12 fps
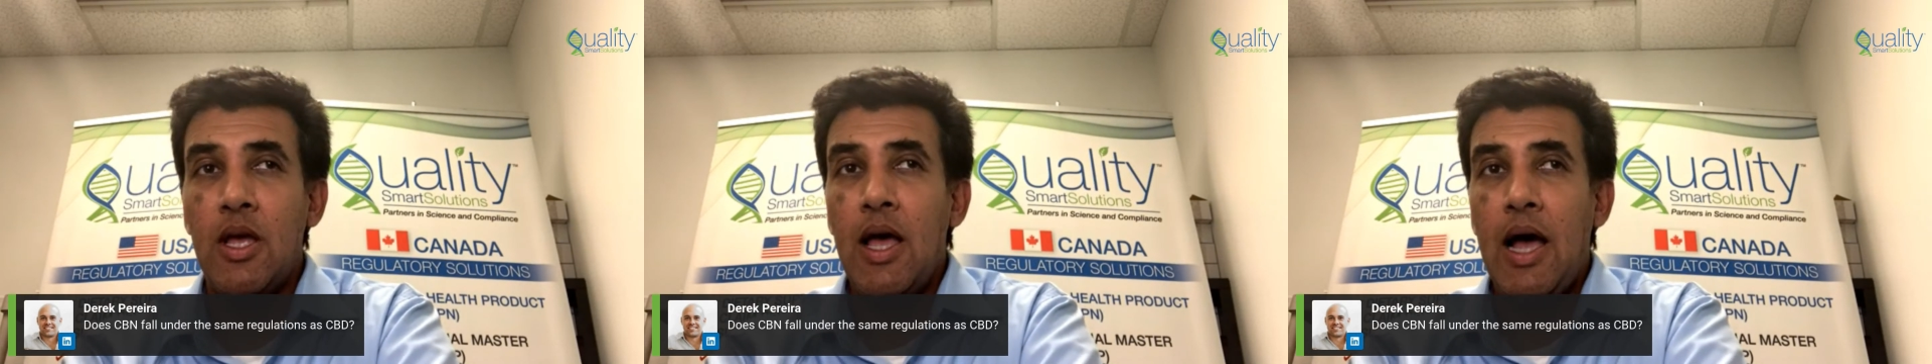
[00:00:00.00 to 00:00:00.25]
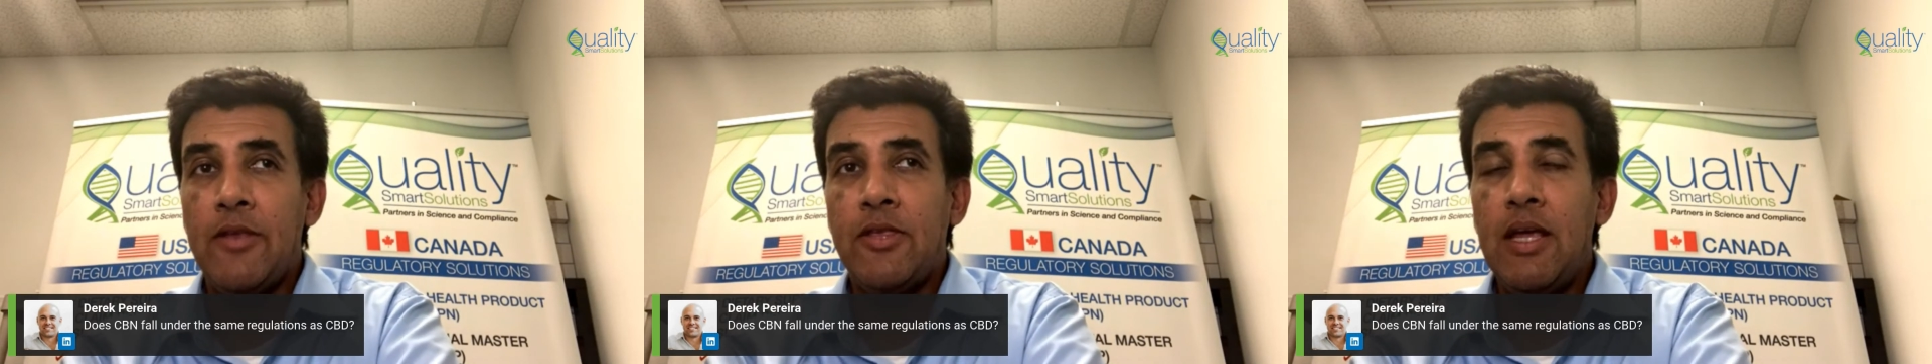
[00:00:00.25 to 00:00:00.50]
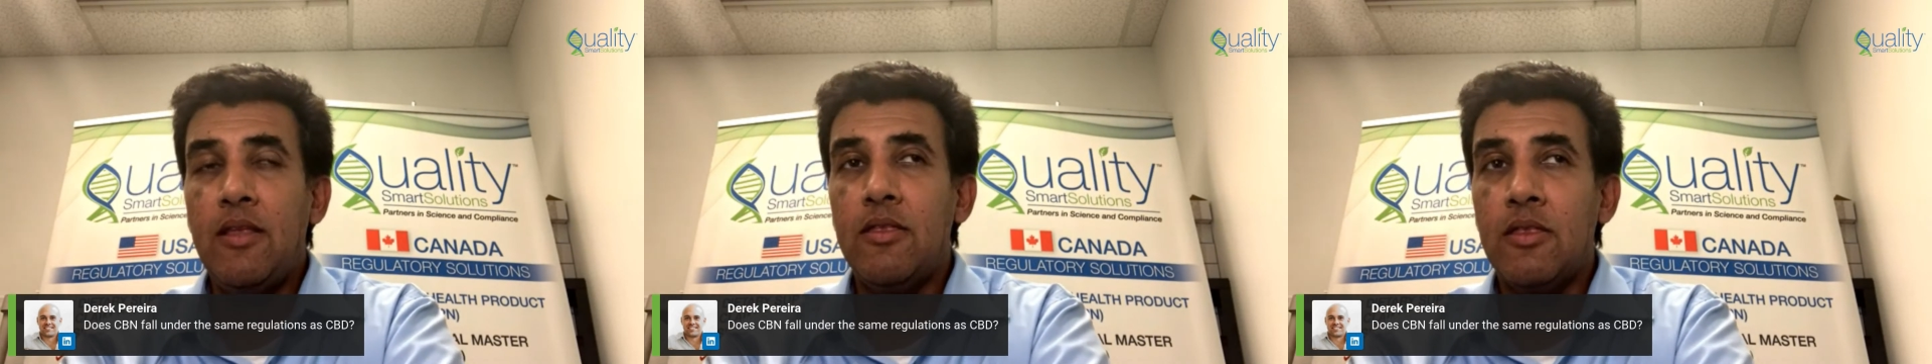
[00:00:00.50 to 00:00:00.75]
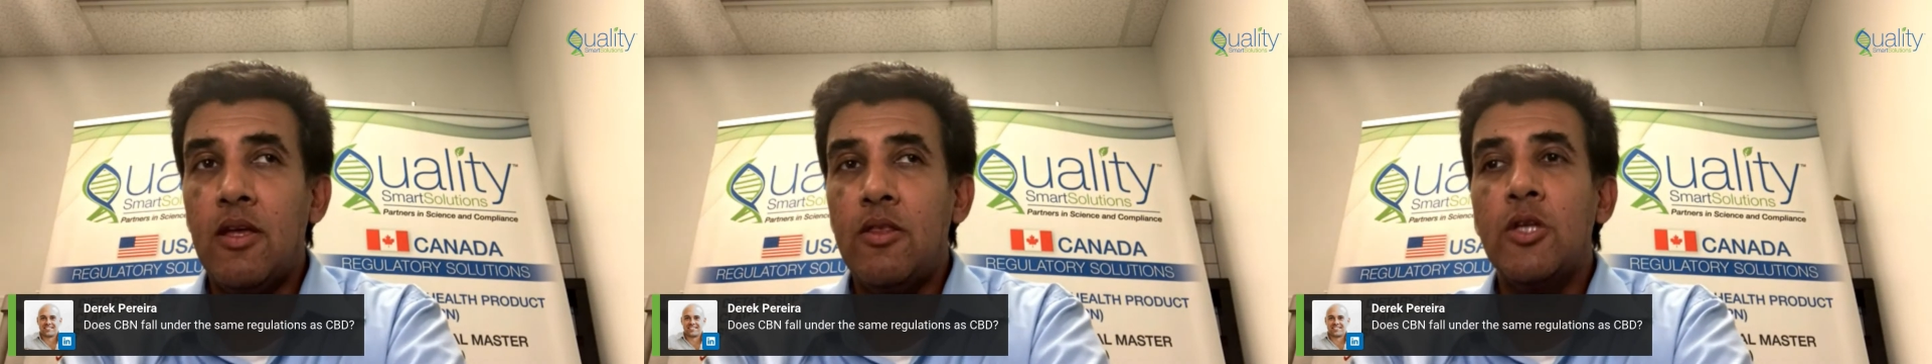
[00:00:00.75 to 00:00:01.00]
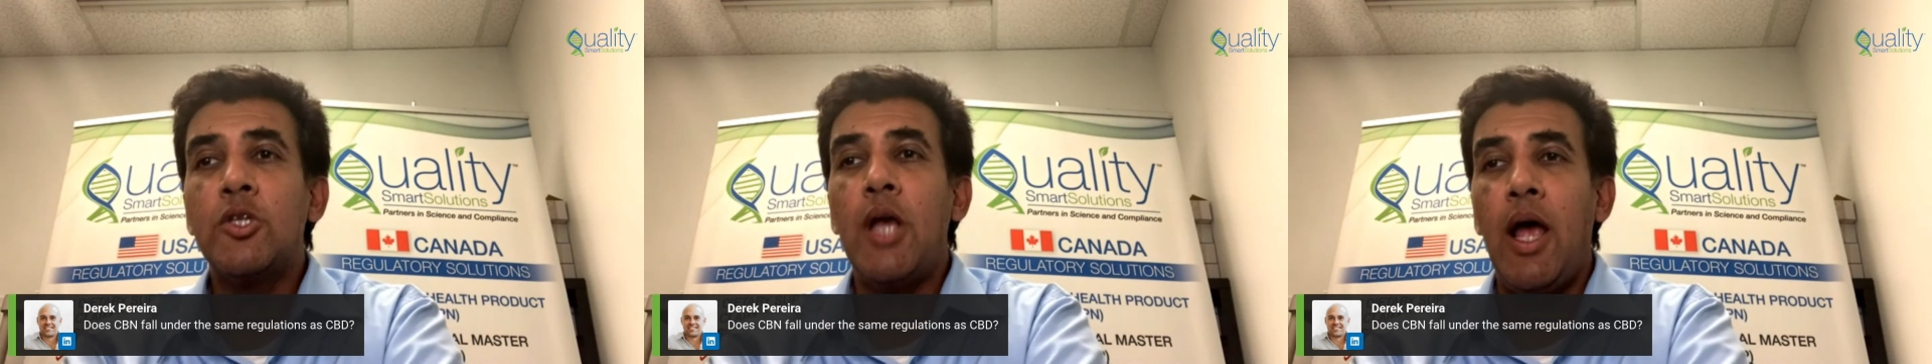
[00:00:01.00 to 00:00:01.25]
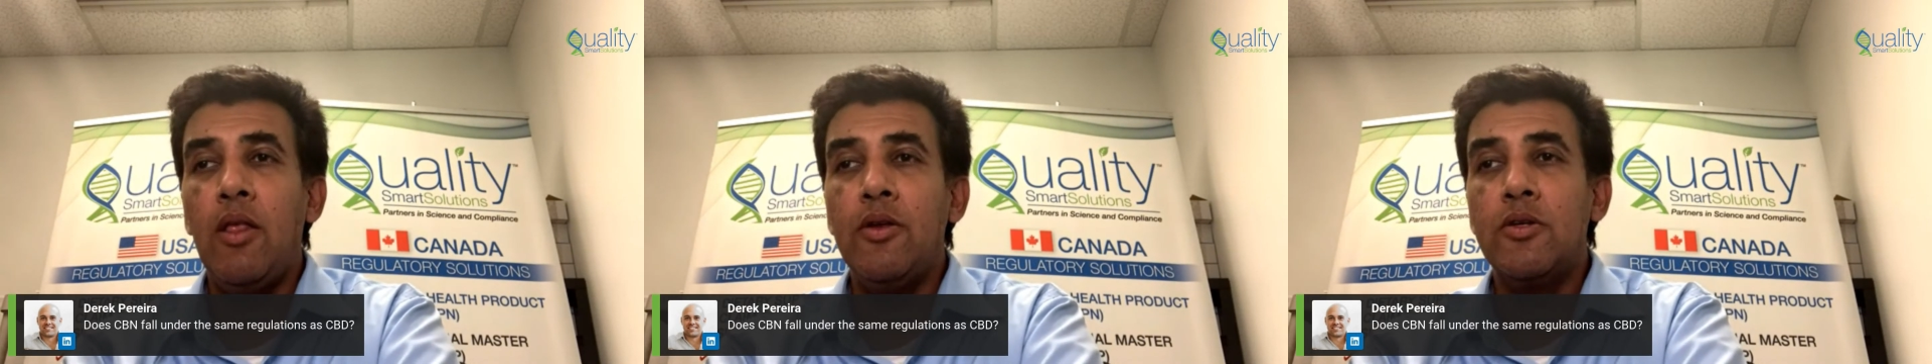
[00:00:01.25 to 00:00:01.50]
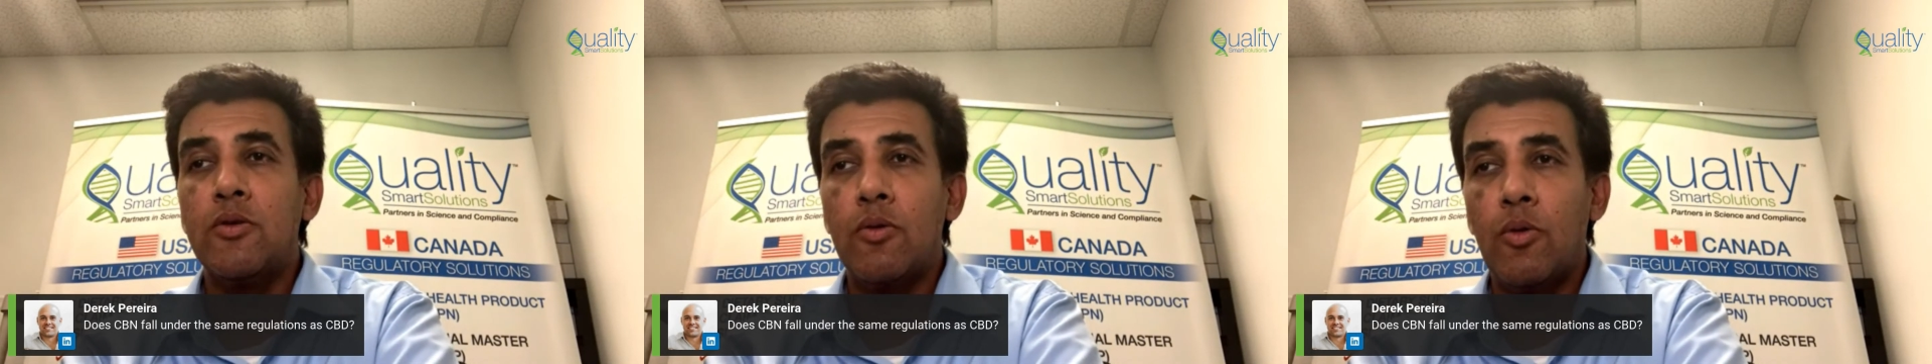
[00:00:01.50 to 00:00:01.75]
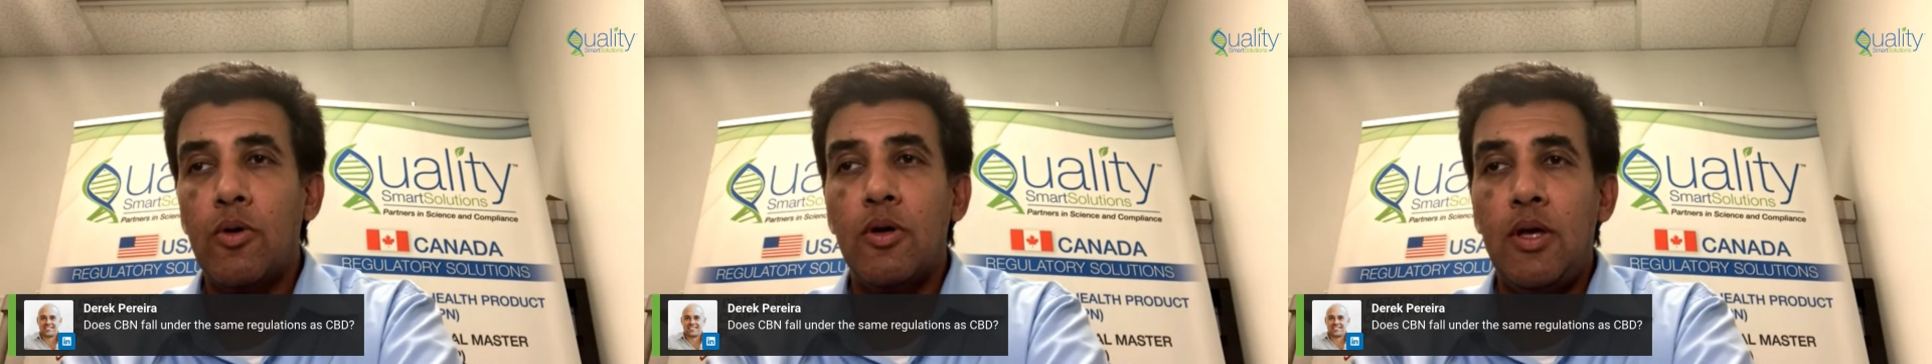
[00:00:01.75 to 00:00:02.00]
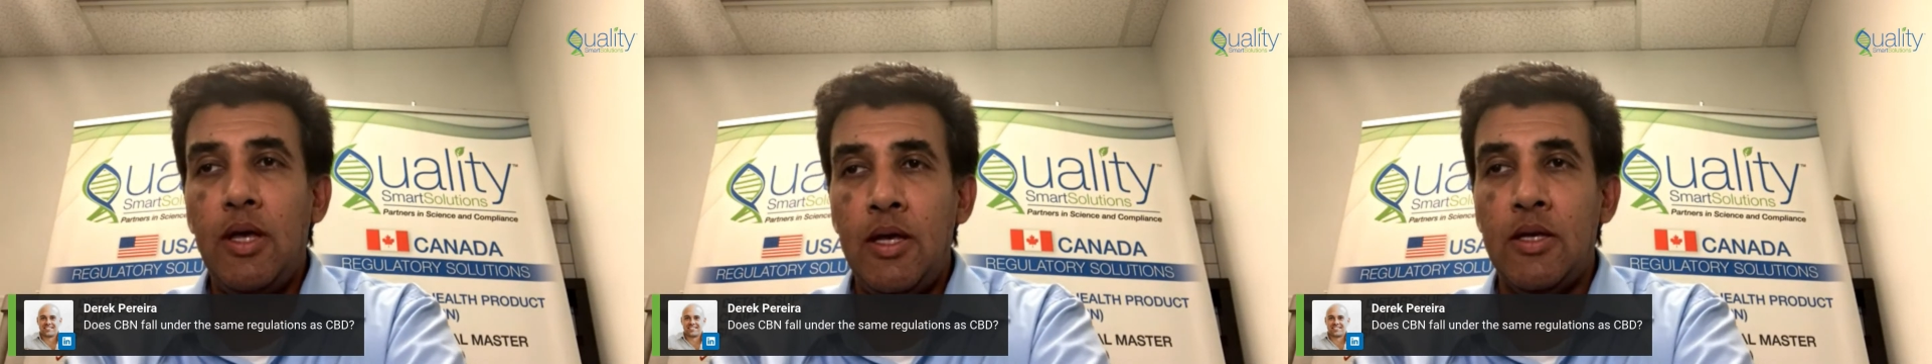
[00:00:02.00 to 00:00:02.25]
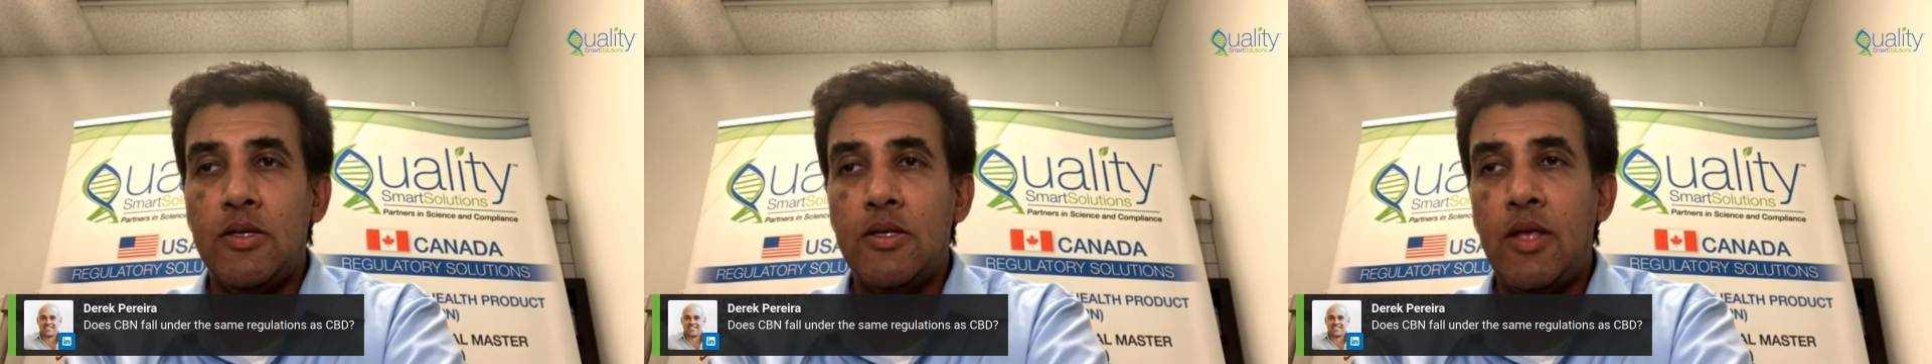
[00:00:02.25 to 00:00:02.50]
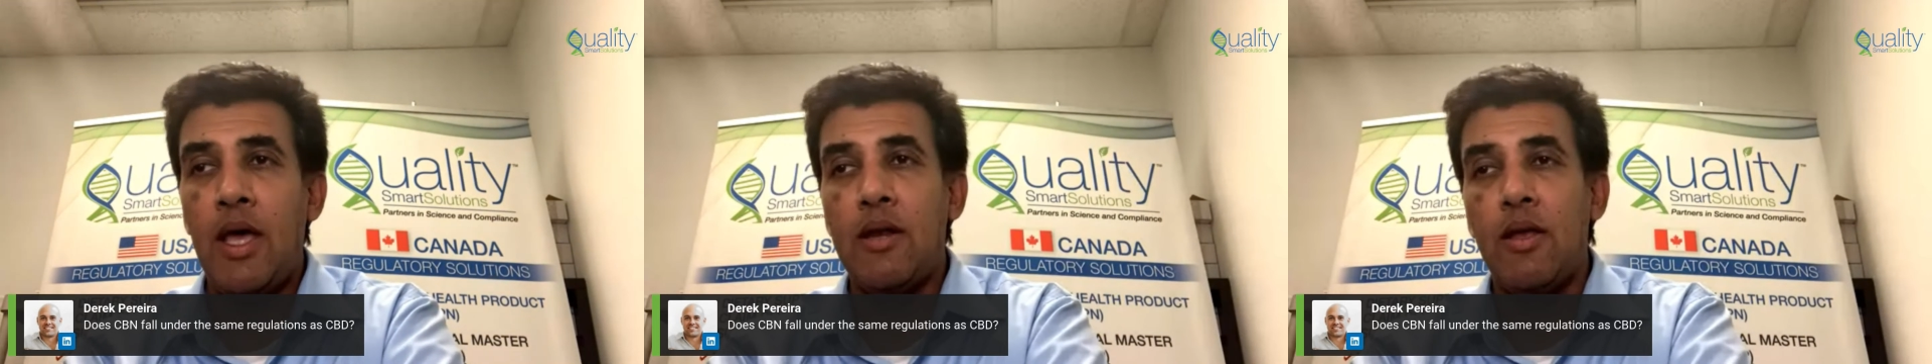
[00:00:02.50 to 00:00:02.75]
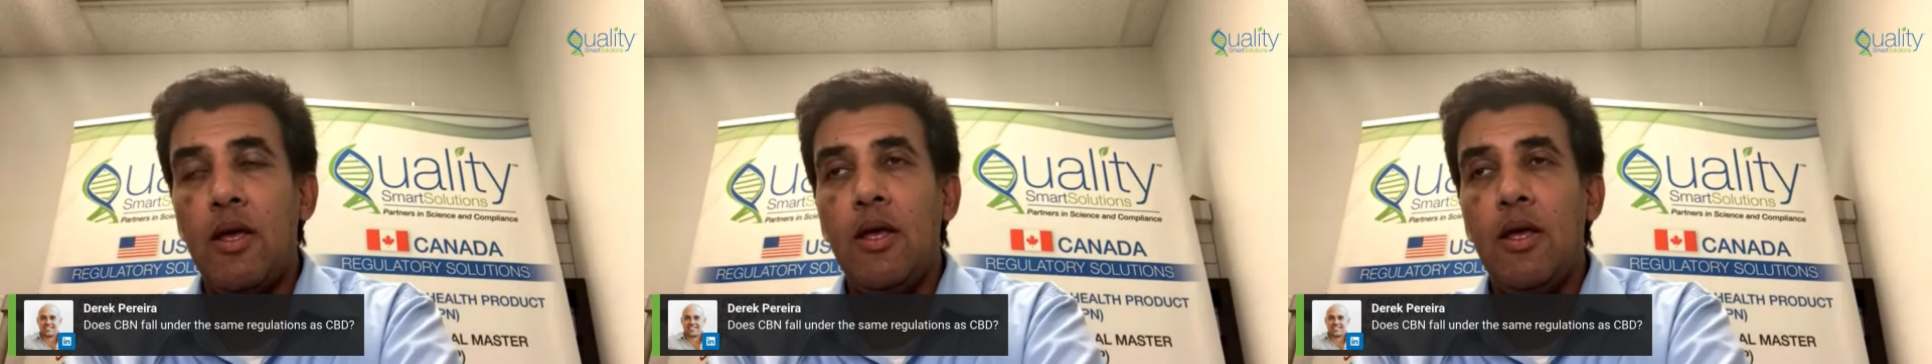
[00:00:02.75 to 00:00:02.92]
I think that the challenge is that